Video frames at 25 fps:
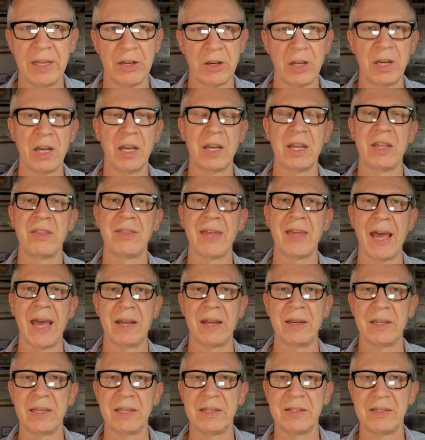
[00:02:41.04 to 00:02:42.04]
not only
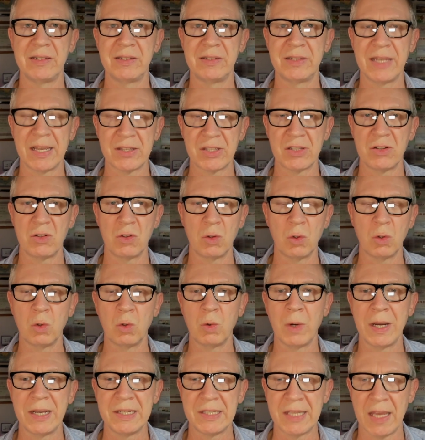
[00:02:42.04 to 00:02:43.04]
that, it doesn't
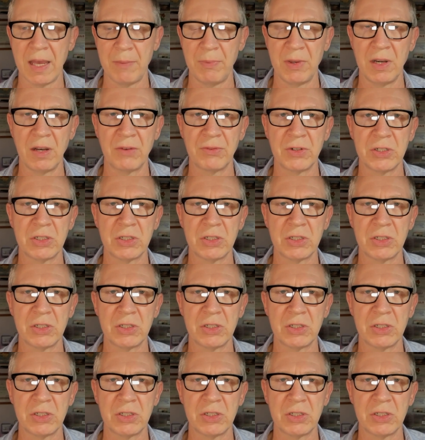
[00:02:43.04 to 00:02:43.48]
always happen every